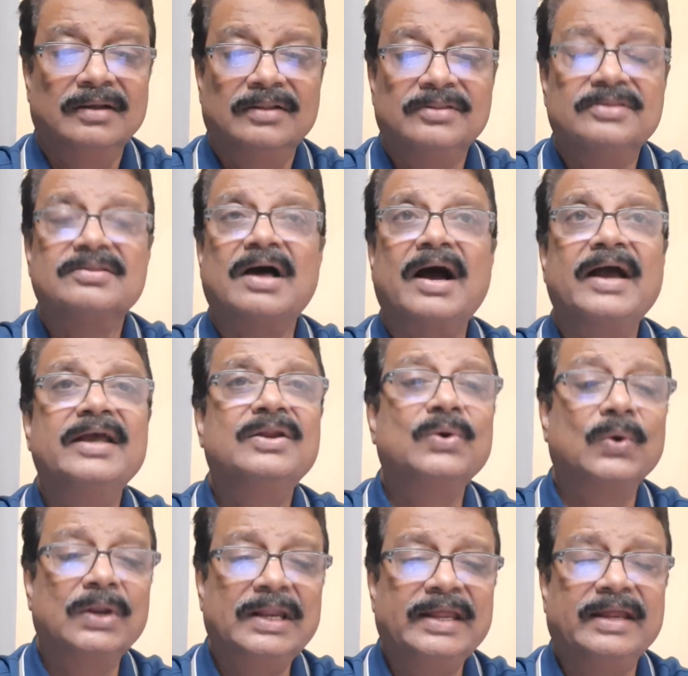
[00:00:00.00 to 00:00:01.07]
This eye
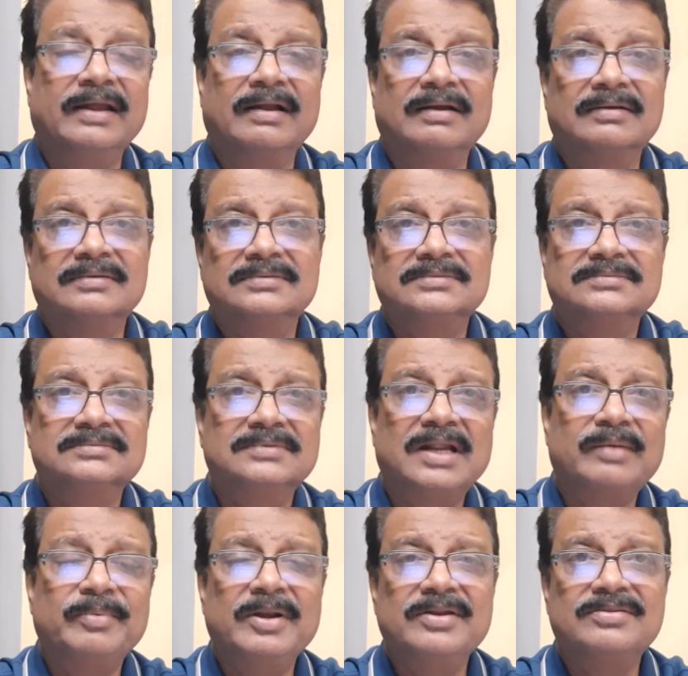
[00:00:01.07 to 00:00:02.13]
rolling,
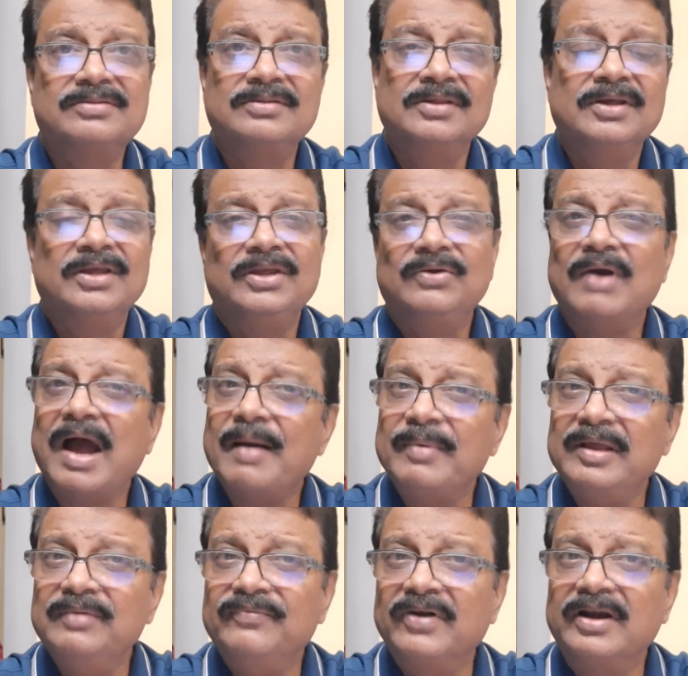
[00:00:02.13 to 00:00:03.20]
that means you have
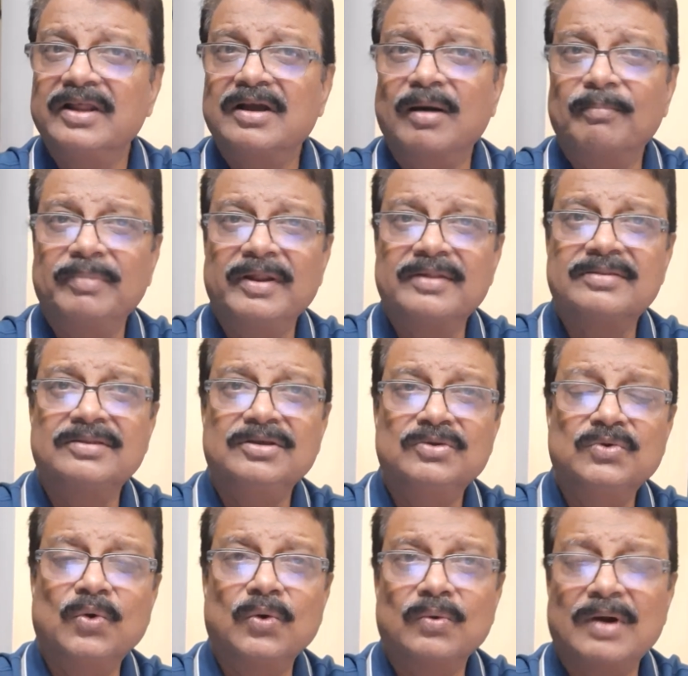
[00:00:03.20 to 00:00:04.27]
an inferiority complex, you
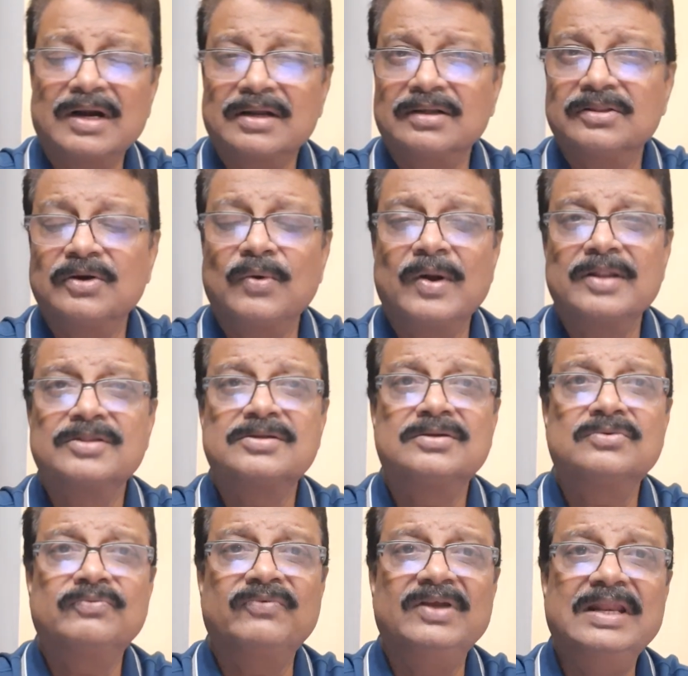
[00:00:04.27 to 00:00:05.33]
don't want other ones
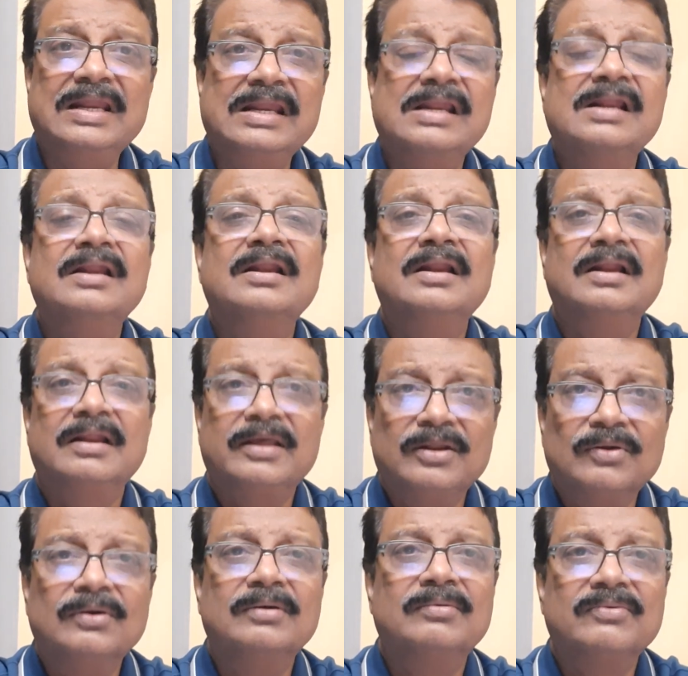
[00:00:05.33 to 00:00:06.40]
to feel,
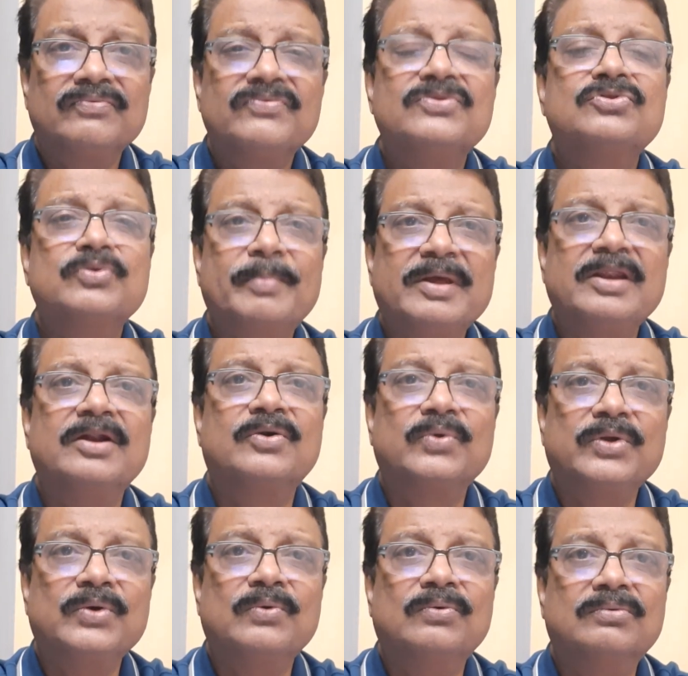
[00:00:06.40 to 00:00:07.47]
superior to
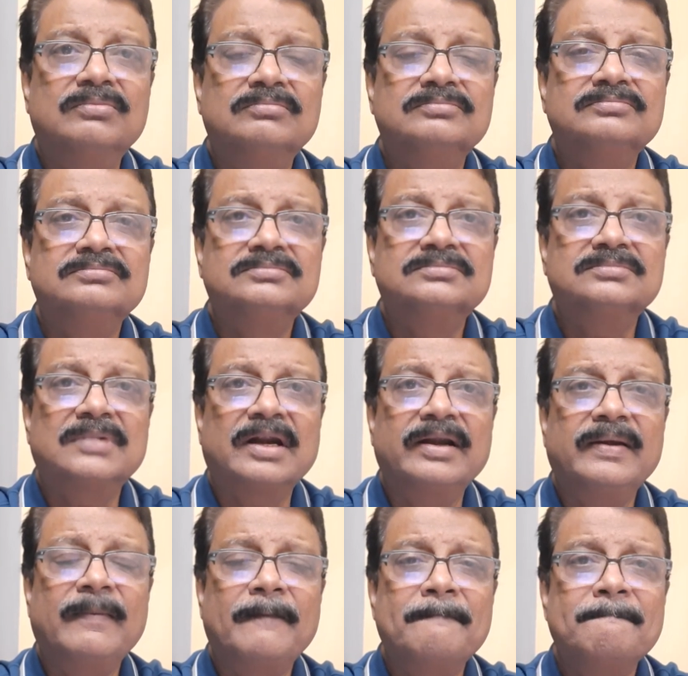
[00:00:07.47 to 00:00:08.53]
you,
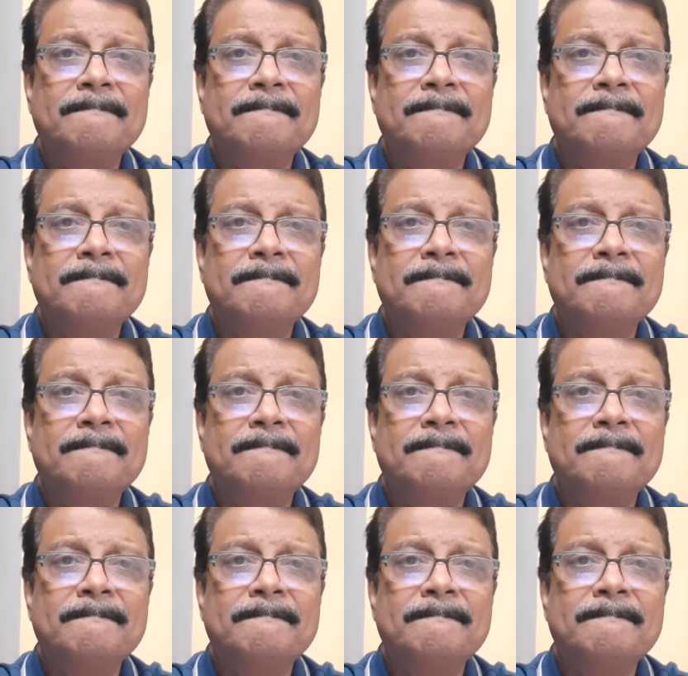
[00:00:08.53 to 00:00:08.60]
right?